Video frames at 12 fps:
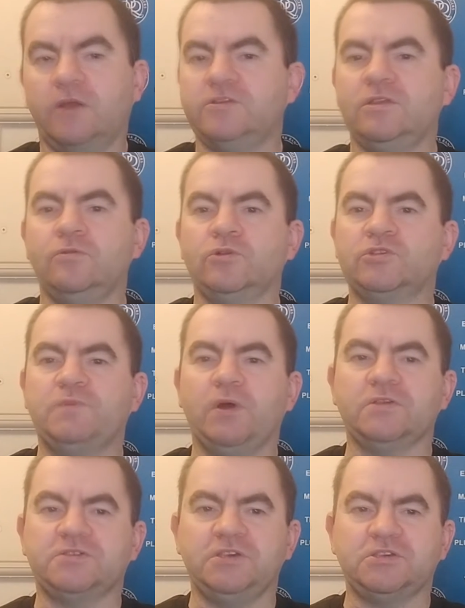Only little
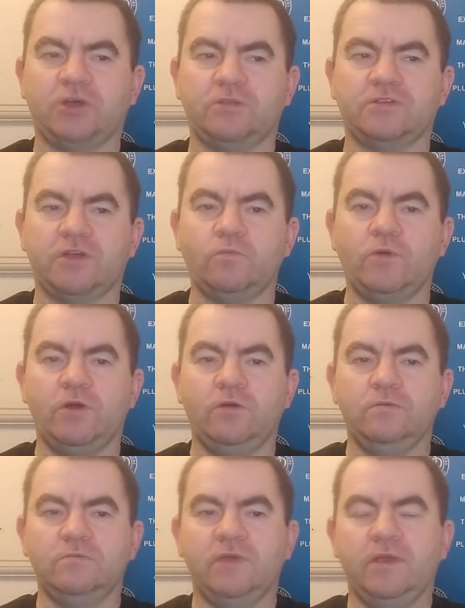spurts he's kind of done
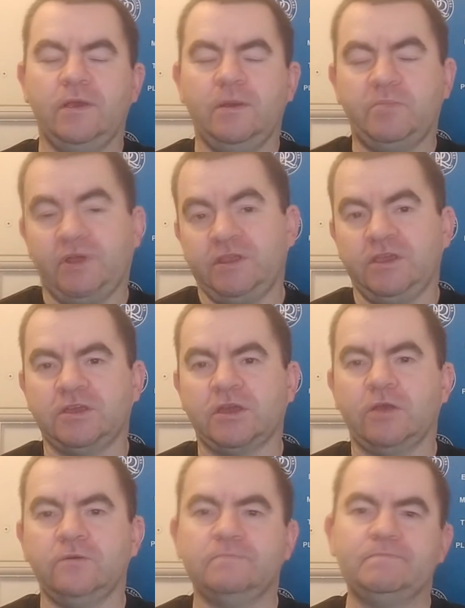well. But there you
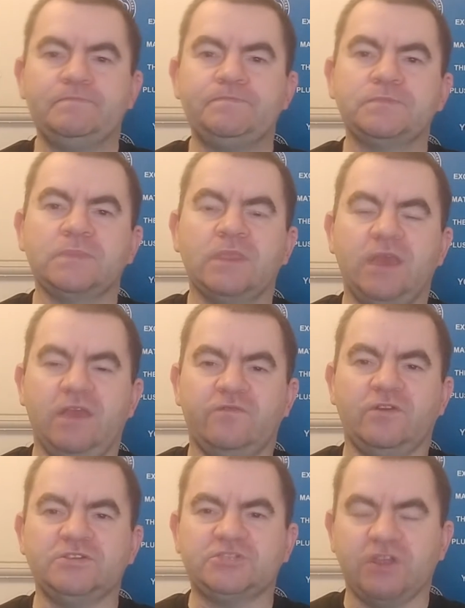go.
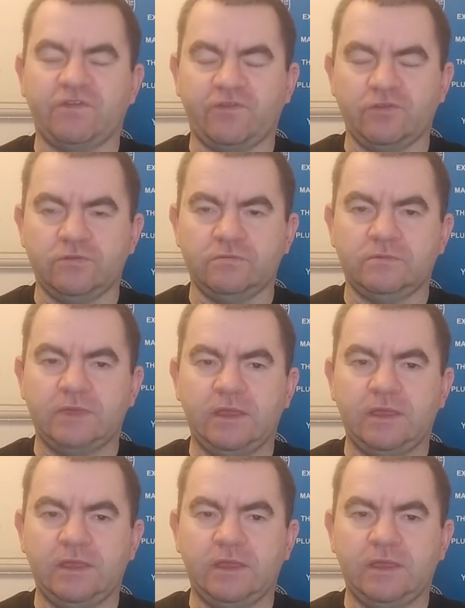Everyone's different.